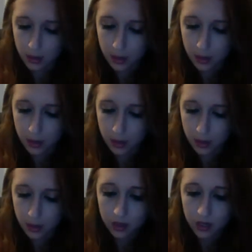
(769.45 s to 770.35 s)
purpley
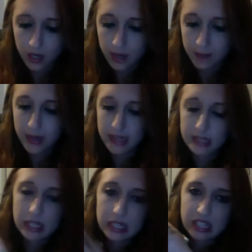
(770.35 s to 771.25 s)
color and it
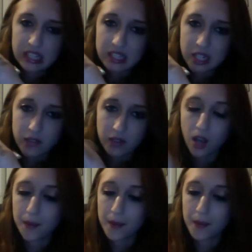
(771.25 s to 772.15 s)
basically doesn't even
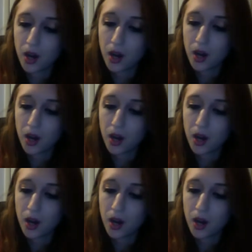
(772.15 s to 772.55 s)
come off.